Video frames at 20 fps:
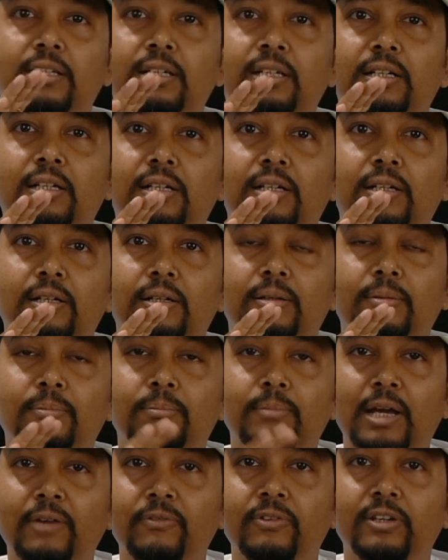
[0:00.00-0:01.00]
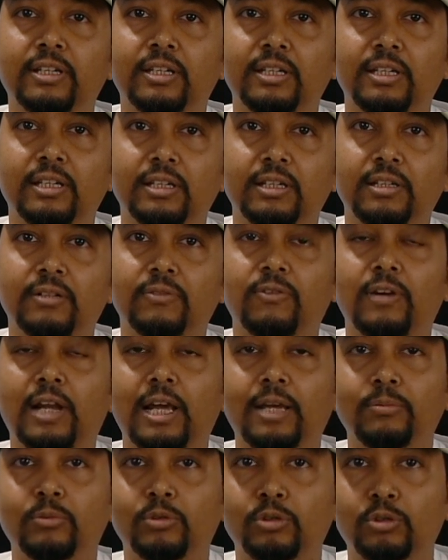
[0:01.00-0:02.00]
the Mavic Air
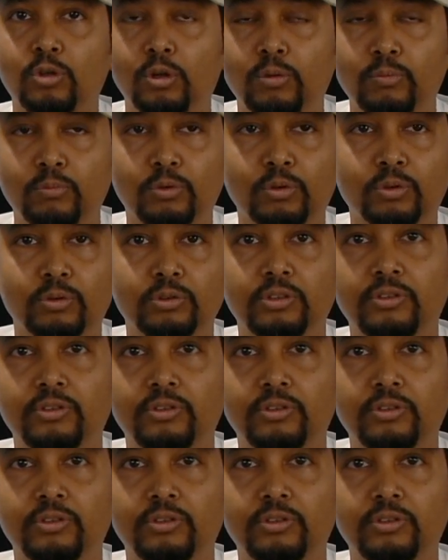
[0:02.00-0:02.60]
Fly Mode combo.